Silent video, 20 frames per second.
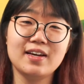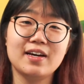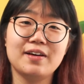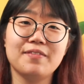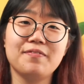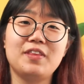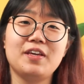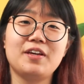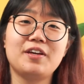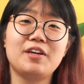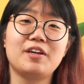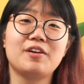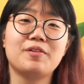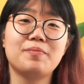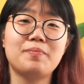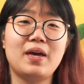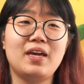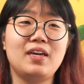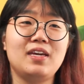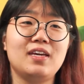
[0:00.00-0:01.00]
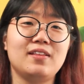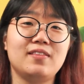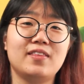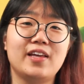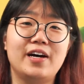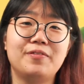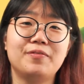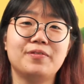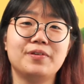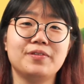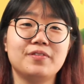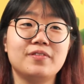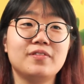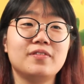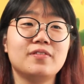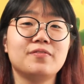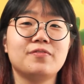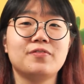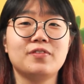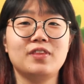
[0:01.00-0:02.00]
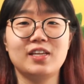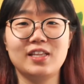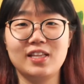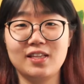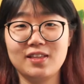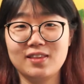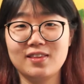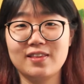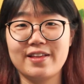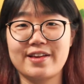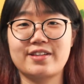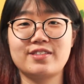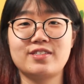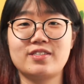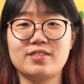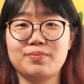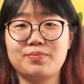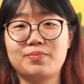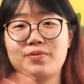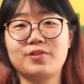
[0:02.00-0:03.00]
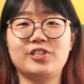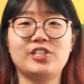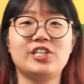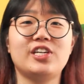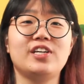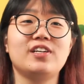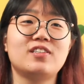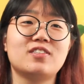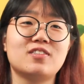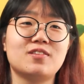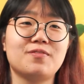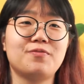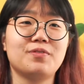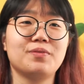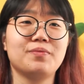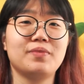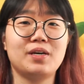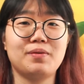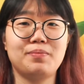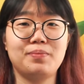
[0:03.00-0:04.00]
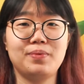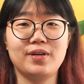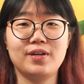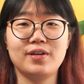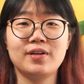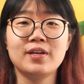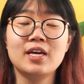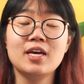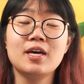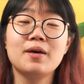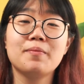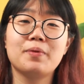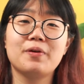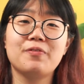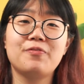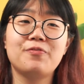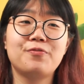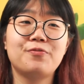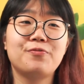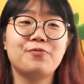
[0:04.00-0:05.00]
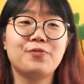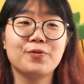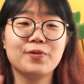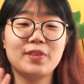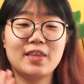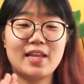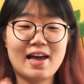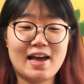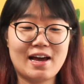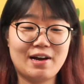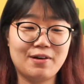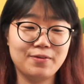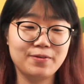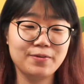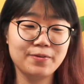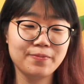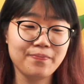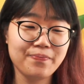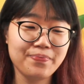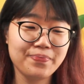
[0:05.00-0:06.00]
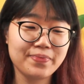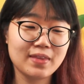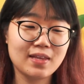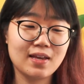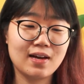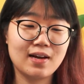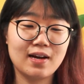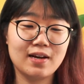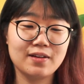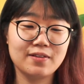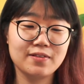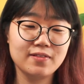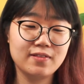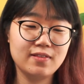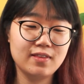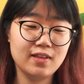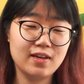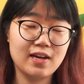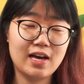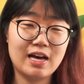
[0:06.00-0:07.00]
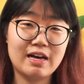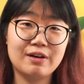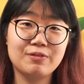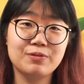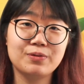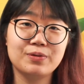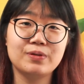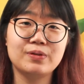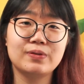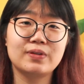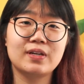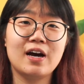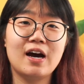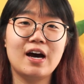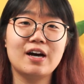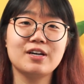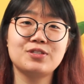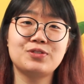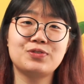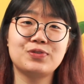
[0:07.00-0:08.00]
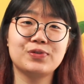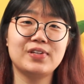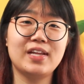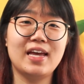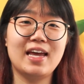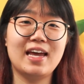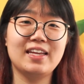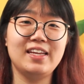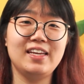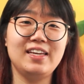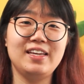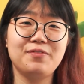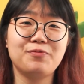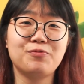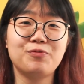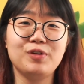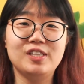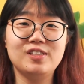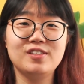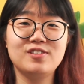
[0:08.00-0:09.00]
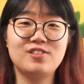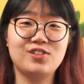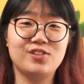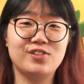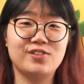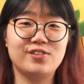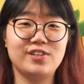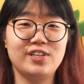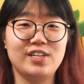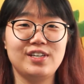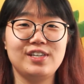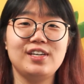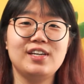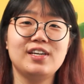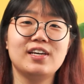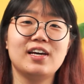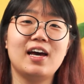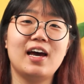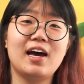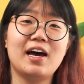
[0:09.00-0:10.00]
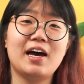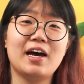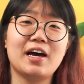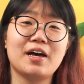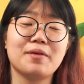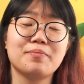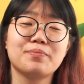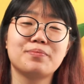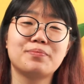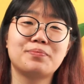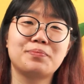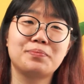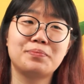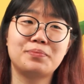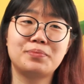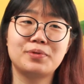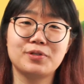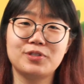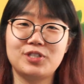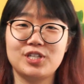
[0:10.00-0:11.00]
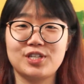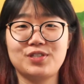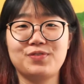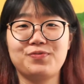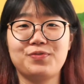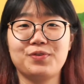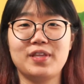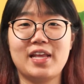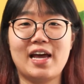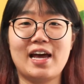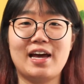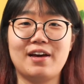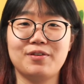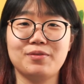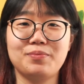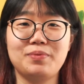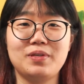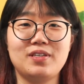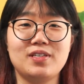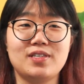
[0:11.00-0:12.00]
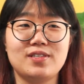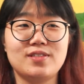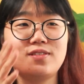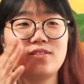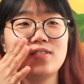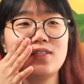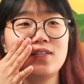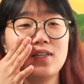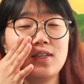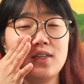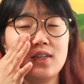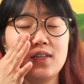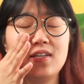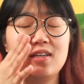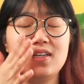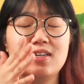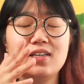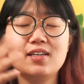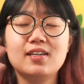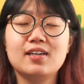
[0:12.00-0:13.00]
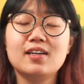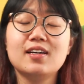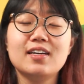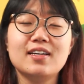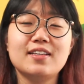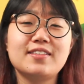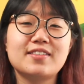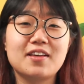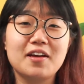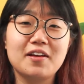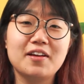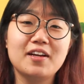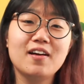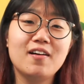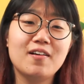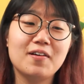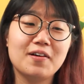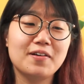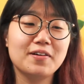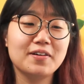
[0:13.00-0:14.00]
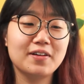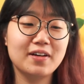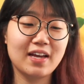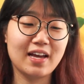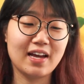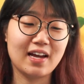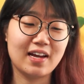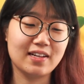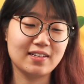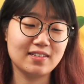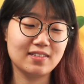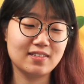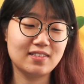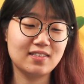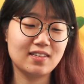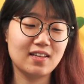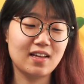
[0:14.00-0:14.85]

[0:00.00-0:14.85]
I'm thinking of making that one for the next project from that book. But for now, I don't think I will cast on any wintry projects for now, because it's getting hot, and